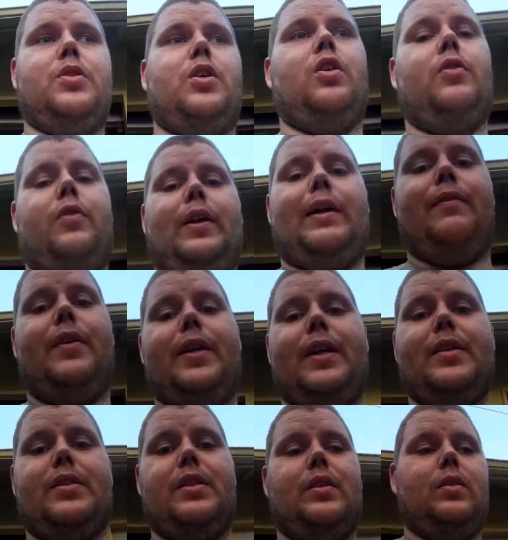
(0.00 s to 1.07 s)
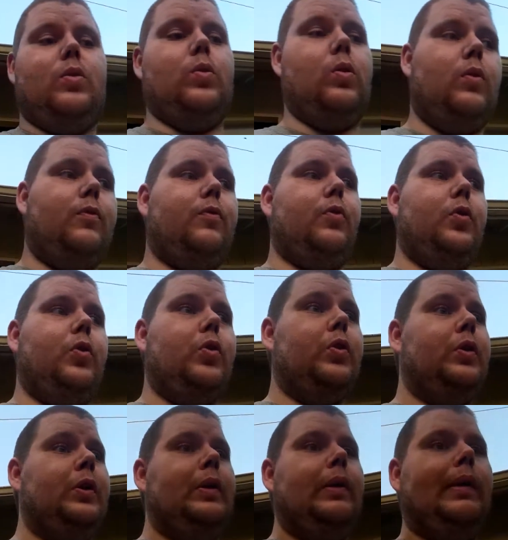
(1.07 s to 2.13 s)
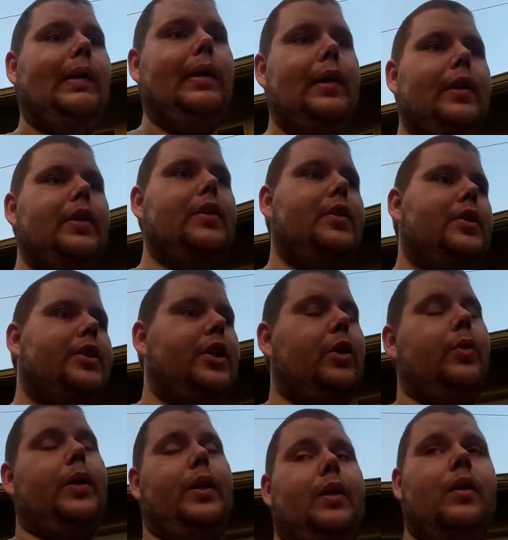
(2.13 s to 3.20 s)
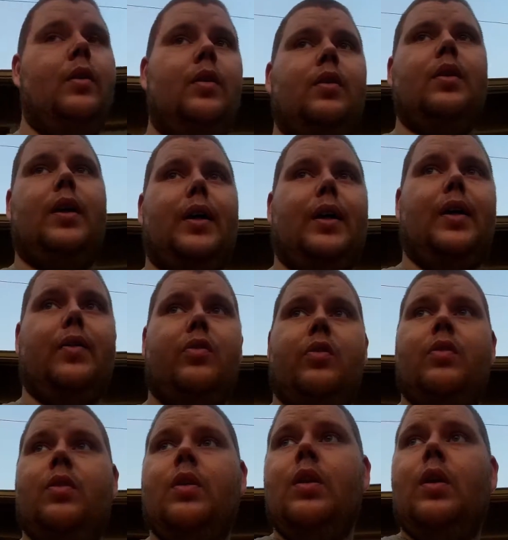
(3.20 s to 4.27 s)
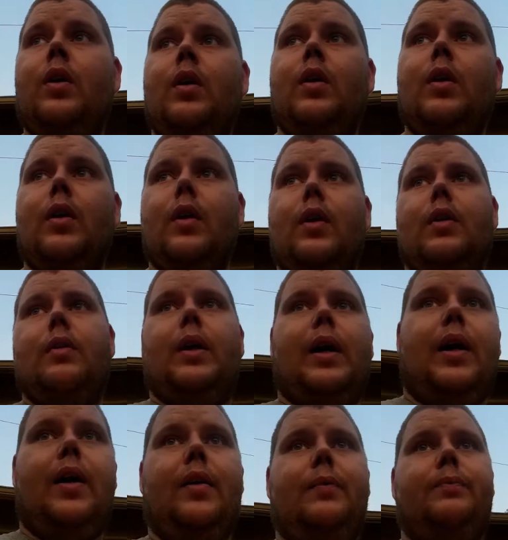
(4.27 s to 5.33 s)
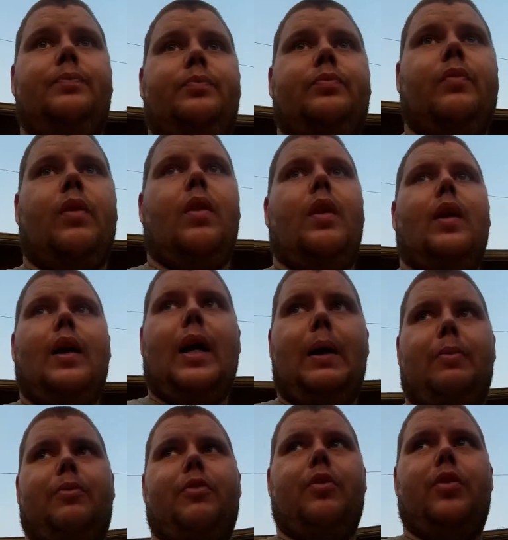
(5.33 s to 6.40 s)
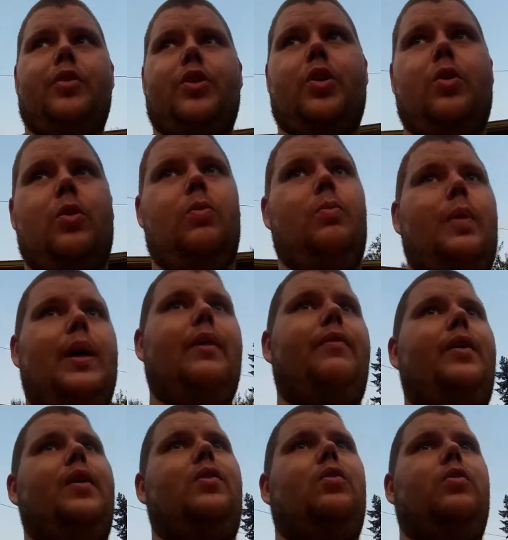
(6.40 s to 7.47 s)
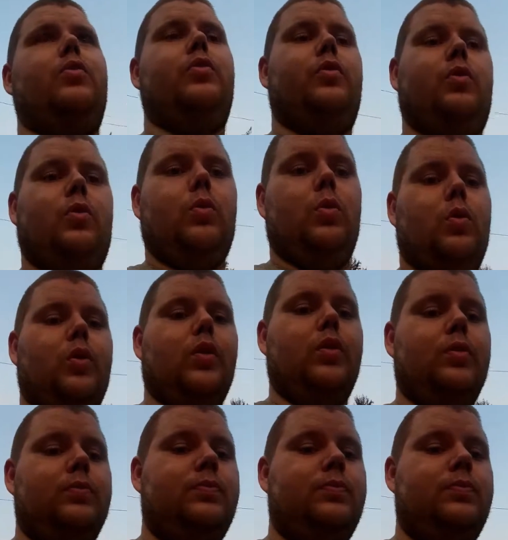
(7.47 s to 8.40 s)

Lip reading: cars for advertising or for showing, I guess. I prefer to show my vehicles or,